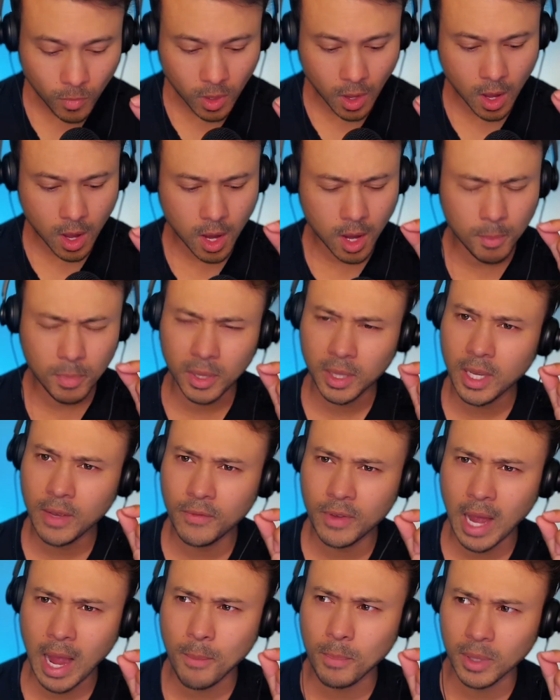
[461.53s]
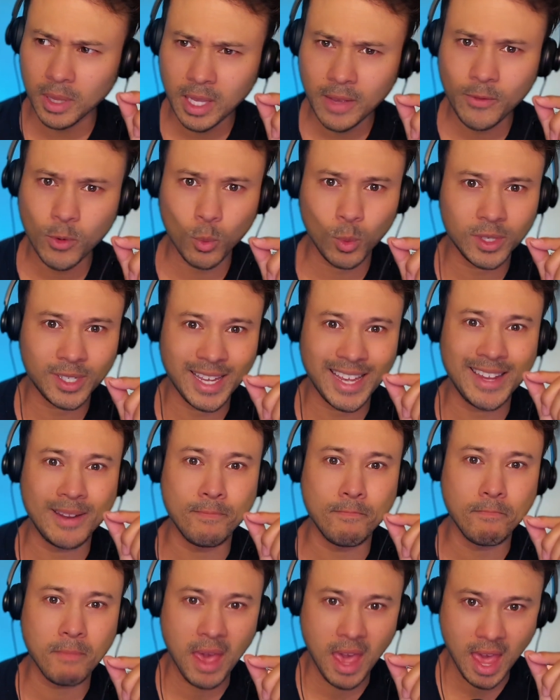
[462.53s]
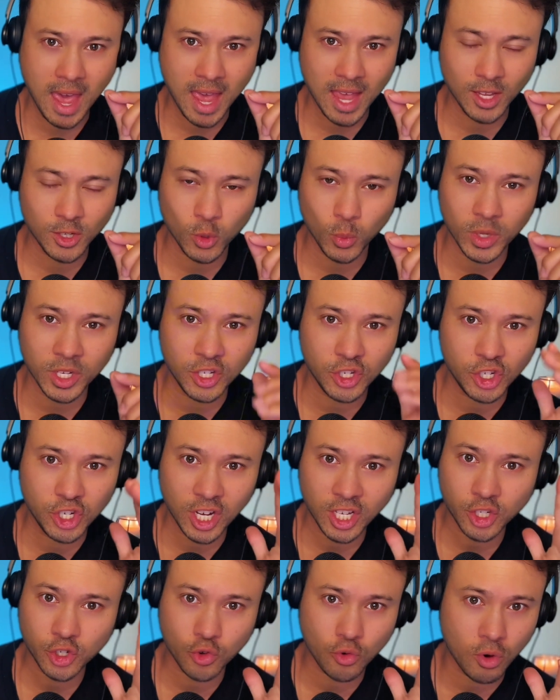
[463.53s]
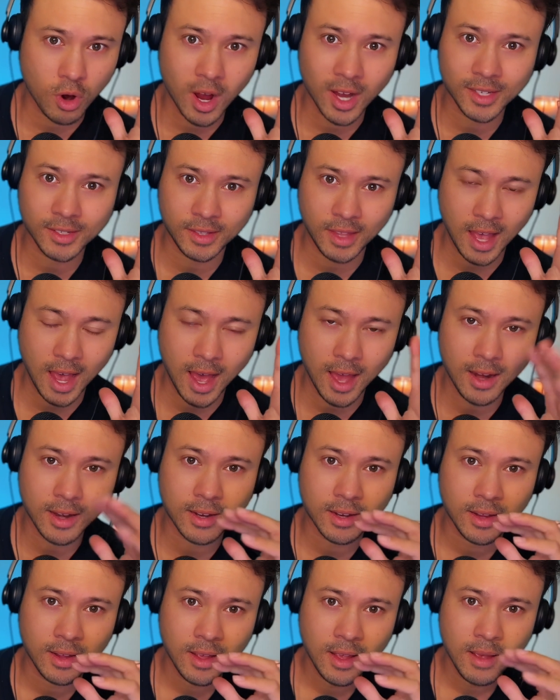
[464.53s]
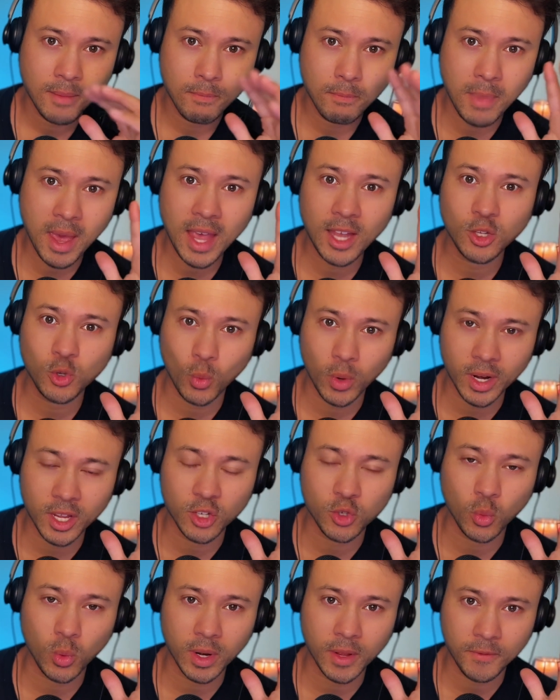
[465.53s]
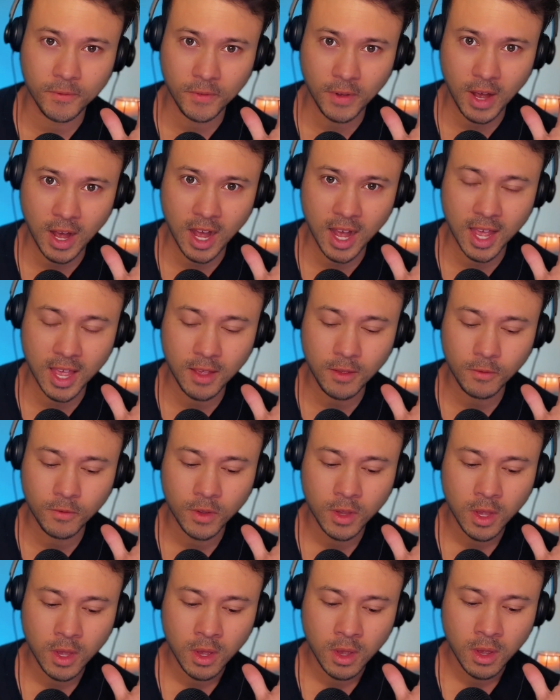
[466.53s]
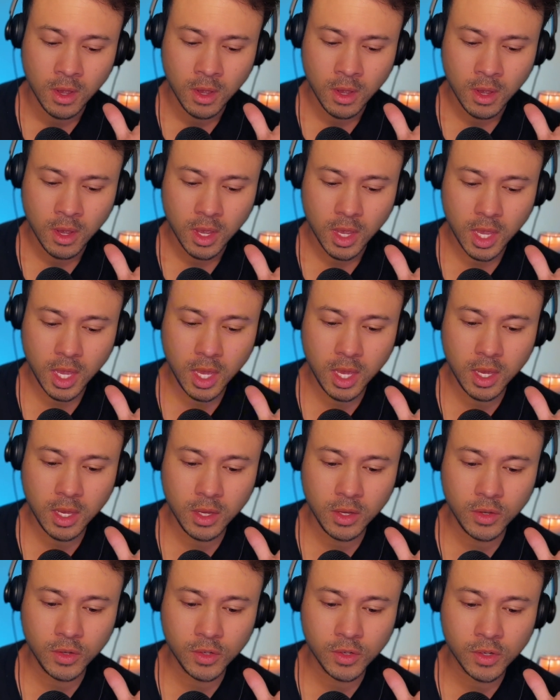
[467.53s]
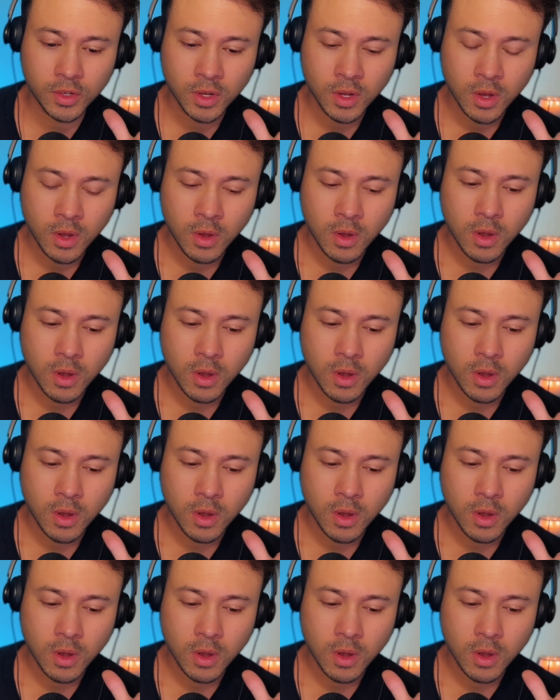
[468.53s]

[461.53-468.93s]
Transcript: I believe it was in May, so we just crossed that, May 2025, it